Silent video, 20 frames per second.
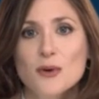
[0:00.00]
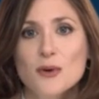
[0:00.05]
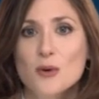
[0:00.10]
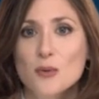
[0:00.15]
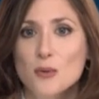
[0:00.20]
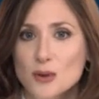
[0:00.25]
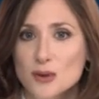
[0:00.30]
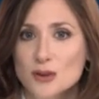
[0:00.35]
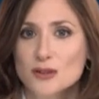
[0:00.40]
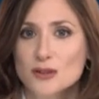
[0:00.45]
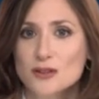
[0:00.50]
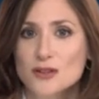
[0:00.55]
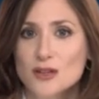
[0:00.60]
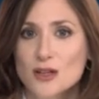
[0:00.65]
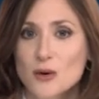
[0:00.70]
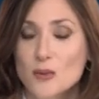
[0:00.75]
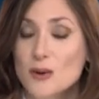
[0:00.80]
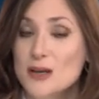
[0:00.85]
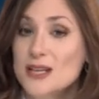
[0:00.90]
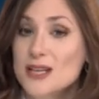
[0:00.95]
with a
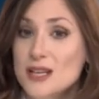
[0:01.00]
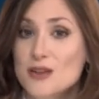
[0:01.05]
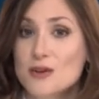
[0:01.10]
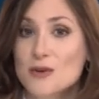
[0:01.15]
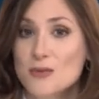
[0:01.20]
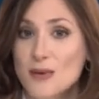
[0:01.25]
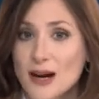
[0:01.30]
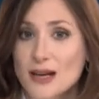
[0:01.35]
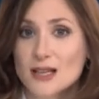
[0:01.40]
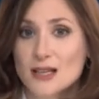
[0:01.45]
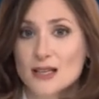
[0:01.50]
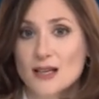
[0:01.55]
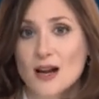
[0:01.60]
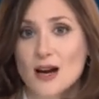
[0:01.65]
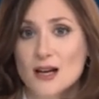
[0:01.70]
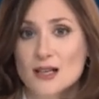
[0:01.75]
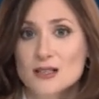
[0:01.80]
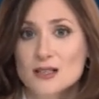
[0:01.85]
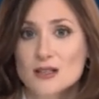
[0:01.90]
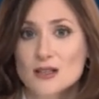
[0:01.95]
world we neither
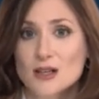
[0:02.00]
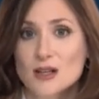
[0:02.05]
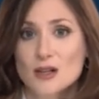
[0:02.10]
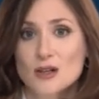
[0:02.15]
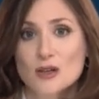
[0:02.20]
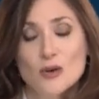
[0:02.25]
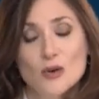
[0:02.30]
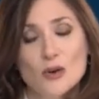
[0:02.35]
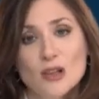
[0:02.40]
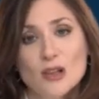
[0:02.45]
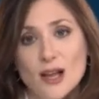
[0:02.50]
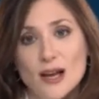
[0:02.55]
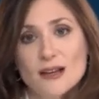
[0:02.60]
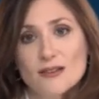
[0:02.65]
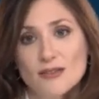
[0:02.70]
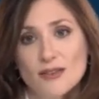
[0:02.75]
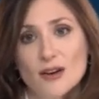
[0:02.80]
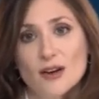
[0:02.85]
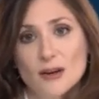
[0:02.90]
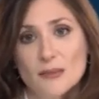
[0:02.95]
recognize nor
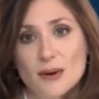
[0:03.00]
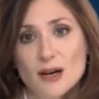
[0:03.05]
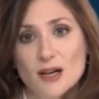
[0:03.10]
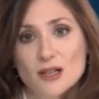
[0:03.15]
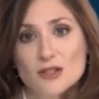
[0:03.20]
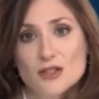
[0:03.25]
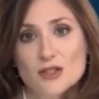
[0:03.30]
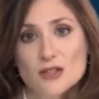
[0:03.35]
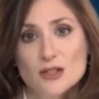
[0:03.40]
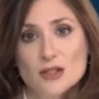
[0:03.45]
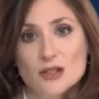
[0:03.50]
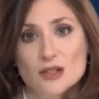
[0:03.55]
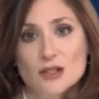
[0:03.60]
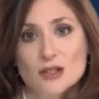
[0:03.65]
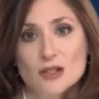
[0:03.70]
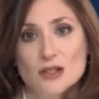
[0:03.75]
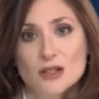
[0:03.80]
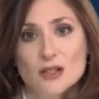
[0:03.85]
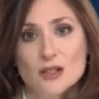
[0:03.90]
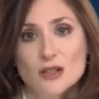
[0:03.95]
like very much.
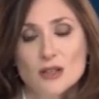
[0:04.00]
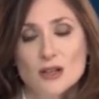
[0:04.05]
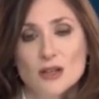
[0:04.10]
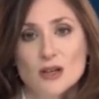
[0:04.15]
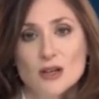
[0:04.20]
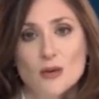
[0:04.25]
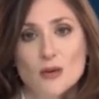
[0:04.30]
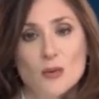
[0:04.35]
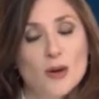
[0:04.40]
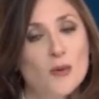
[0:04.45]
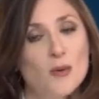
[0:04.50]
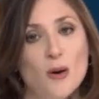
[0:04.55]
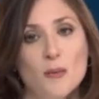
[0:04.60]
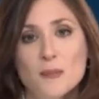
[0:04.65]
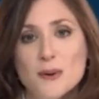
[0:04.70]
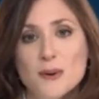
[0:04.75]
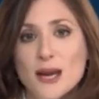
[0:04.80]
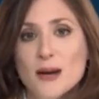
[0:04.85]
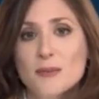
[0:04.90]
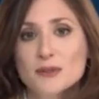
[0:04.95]
We
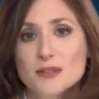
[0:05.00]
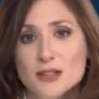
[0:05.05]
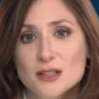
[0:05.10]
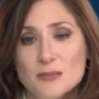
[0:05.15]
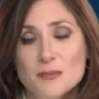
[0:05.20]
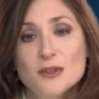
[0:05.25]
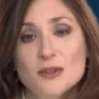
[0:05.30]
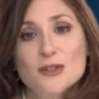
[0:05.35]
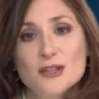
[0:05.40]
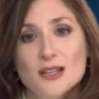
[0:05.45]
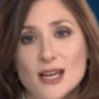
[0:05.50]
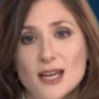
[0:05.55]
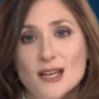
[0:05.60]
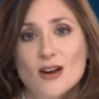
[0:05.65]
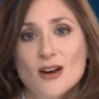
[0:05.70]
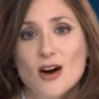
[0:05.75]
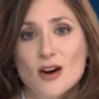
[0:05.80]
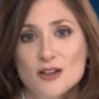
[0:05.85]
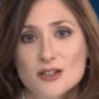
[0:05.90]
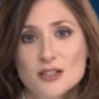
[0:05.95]
won't be able to
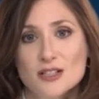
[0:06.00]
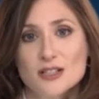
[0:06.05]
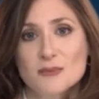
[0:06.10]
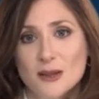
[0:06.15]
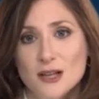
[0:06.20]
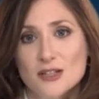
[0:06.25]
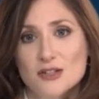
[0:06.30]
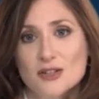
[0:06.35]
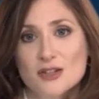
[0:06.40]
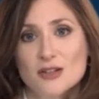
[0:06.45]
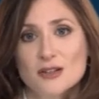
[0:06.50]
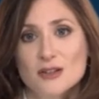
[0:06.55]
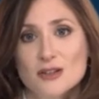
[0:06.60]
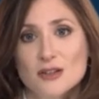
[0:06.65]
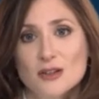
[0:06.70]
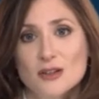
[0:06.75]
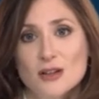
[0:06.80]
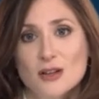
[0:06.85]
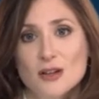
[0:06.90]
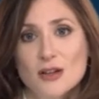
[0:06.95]
communicate our
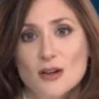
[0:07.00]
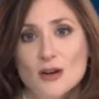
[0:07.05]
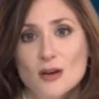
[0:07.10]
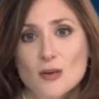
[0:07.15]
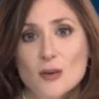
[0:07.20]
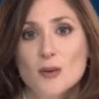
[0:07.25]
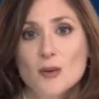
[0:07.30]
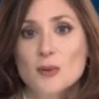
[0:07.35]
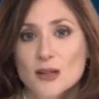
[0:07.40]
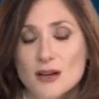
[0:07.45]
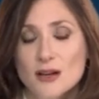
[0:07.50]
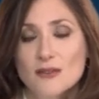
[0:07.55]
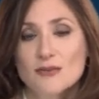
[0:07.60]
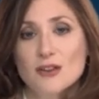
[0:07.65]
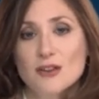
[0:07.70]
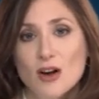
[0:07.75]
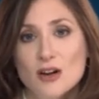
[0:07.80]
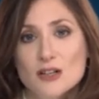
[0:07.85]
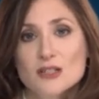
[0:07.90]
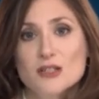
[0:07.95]
displeasure. We will
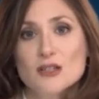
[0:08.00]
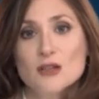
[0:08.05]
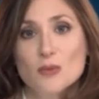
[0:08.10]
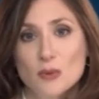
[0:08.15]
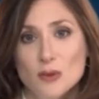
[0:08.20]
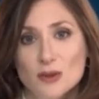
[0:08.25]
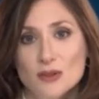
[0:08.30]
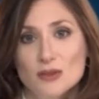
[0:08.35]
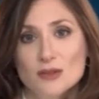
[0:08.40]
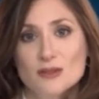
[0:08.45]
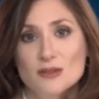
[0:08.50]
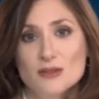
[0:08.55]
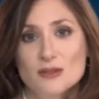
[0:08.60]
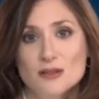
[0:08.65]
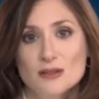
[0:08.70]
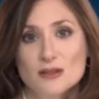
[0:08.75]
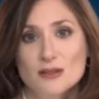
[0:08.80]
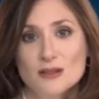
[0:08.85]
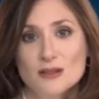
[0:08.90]
have lost the words.